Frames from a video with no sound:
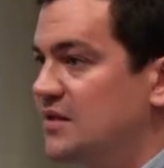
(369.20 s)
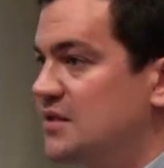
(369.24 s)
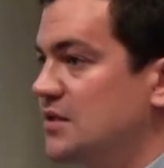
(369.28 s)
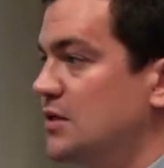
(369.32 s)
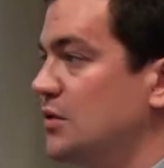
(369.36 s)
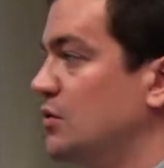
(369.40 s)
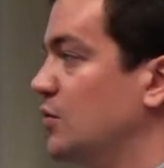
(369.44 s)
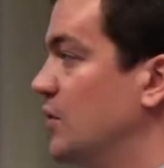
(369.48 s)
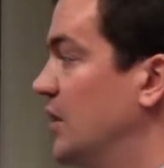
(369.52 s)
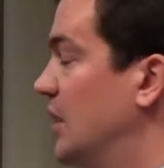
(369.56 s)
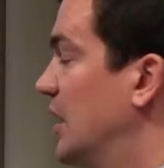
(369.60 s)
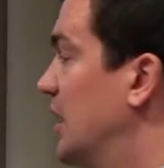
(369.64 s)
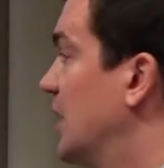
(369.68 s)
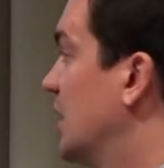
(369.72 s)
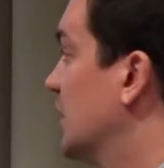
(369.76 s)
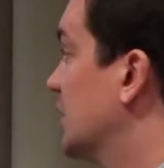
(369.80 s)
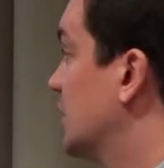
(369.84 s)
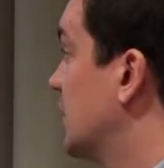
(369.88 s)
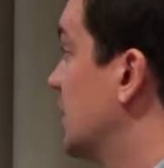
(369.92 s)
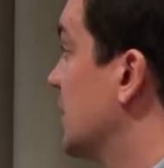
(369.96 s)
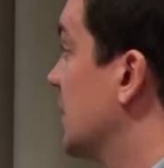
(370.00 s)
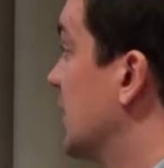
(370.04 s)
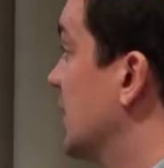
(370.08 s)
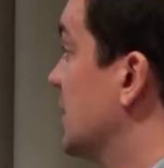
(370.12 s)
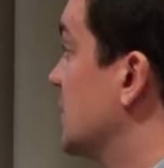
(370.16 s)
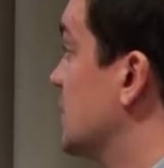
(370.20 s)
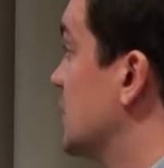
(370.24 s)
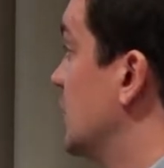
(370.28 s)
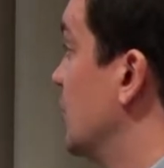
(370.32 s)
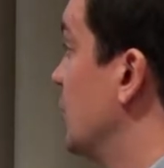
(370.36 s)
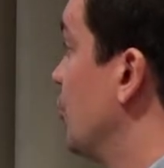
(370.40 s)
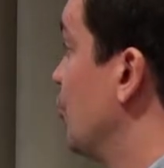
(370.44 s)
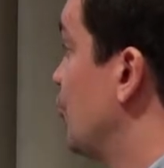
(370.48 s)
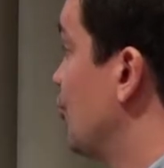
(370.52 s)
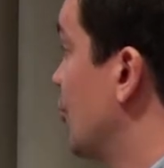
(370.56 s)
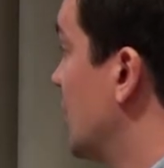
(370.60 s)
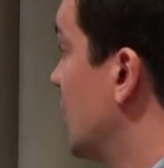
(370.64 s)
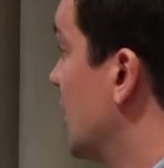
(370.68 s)
so really a turnkey
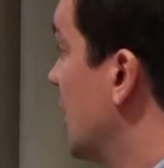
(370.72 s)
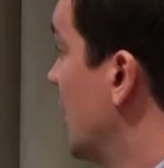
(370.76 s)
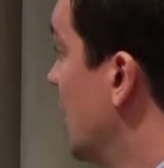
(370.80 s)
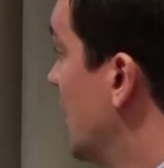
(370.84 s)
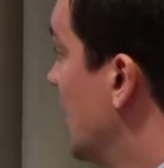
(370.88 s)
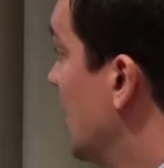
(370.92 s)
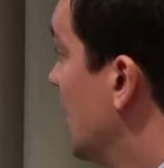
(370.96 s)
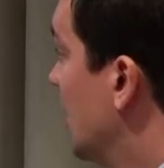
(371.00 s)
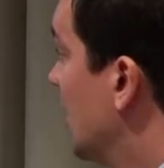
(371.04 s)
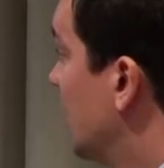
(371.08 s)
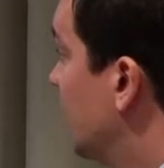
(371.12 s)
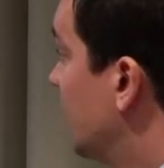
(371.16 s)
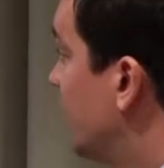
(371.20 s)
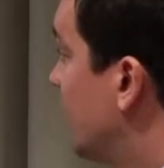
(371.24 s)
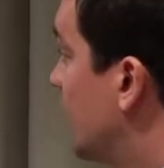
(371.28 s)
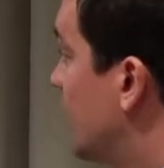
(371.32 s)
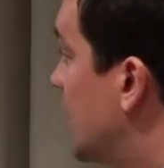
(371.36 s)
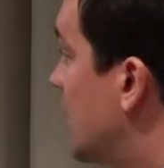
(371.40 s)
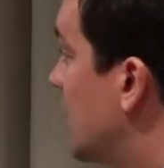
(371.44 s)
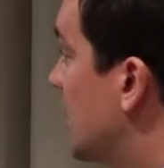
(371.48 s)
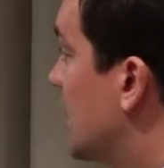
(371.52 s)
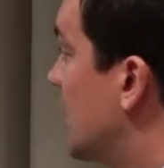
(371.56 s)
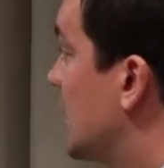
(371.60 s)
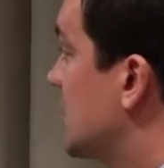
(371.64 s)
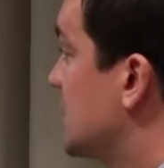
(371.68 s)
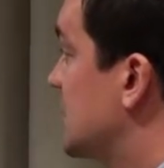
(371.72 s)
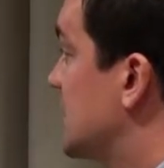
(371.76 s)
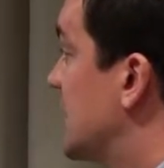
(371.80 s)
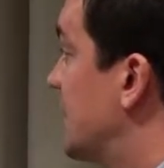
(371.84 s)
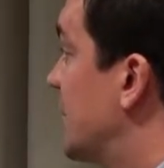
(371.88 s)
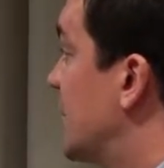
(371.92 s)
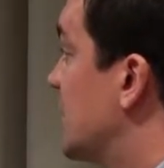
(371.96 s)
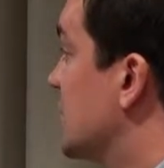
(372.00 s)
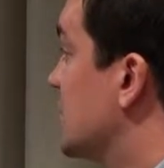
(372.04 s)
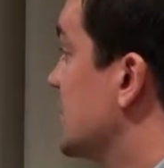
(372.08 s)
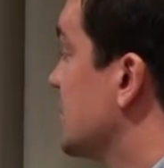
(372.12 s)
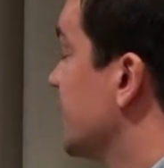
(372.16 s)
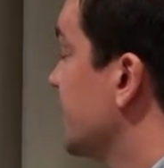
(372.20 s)
solution for our
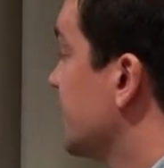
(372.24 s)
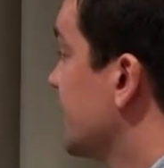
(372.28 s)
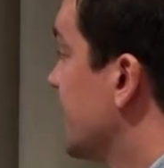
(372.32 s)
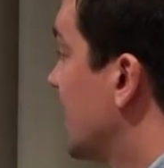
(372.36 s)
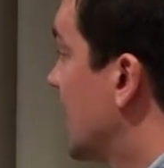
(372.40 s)
customers.